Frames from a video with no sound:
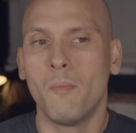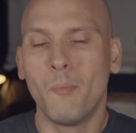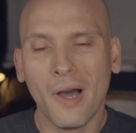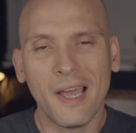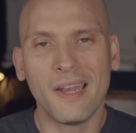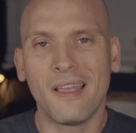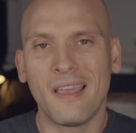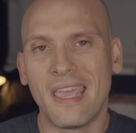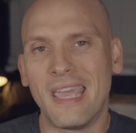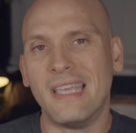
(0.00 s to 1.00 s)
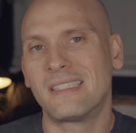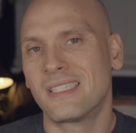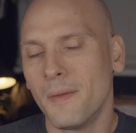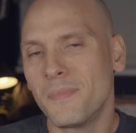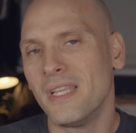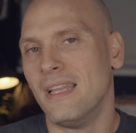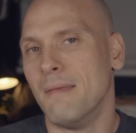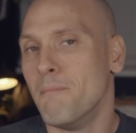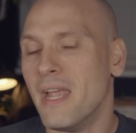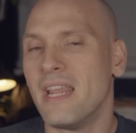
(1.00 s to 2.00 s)
but it's something that
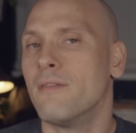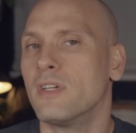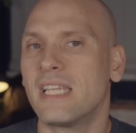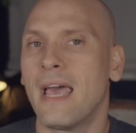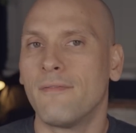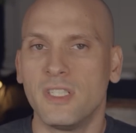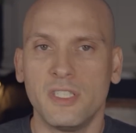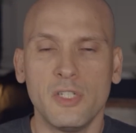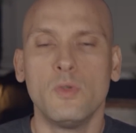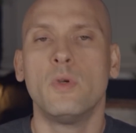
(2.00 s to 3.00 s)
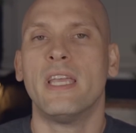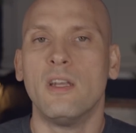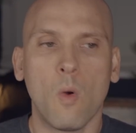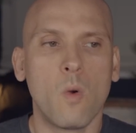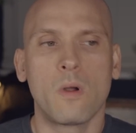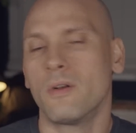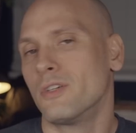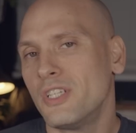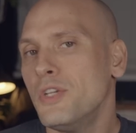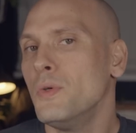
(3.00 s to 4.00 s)
many of us have to do in order
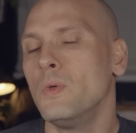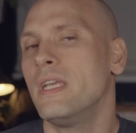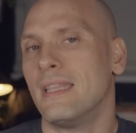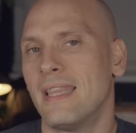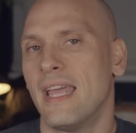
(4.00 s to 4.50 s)
to get that